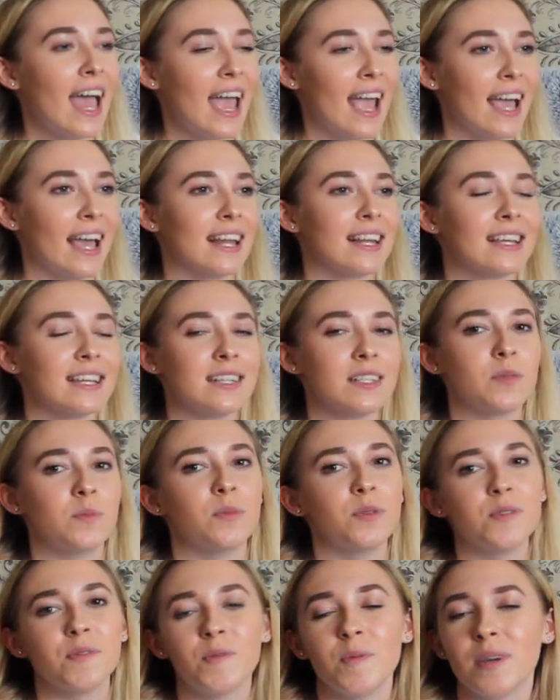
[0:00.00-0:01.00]
and he's
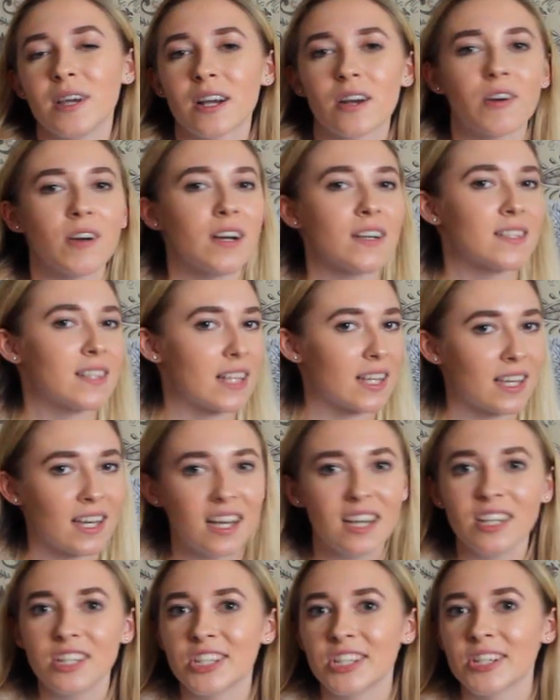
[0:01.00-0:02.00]
moved me across the
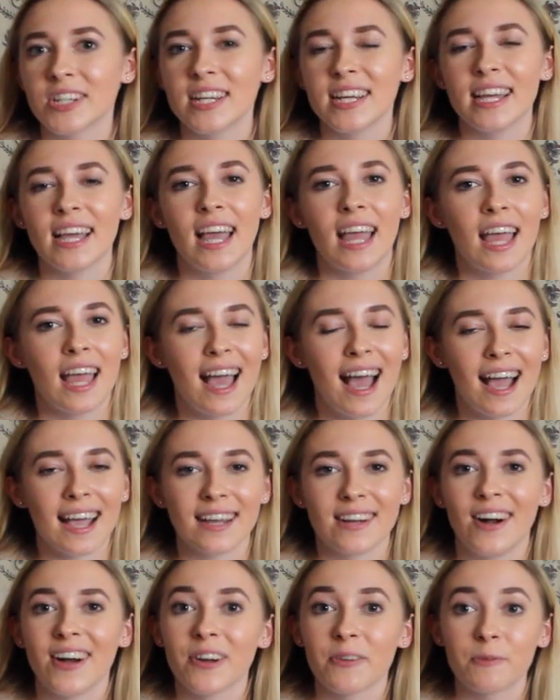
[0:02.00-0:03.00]
country. I
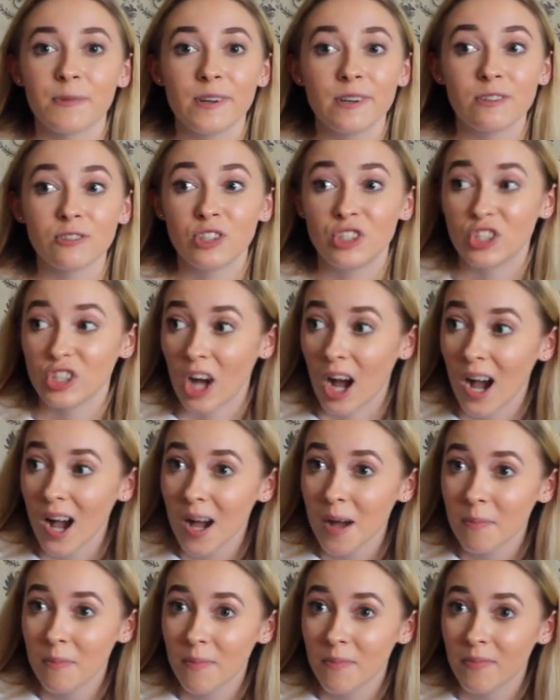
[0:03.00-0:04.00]
got a real
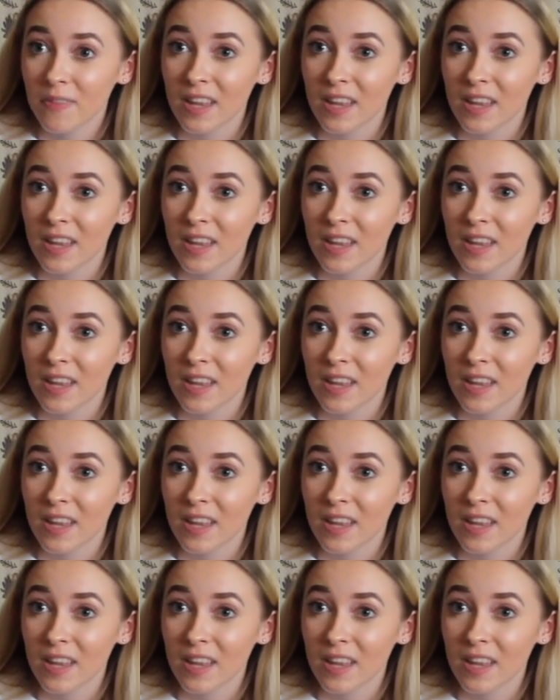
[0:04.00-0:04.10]
job.